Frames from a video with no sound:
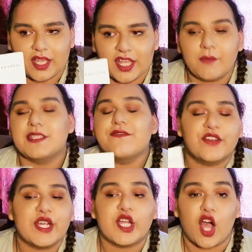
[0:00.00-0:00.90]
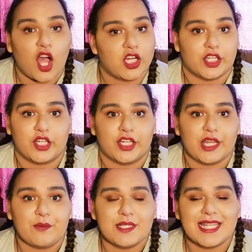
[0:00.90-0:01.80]
it wasn't very Connor.
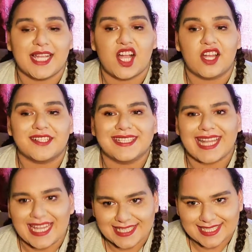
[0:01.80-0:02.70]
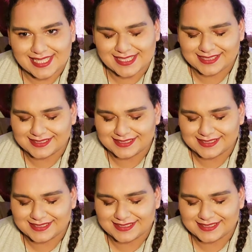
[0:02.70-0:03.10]
It was like Connor light.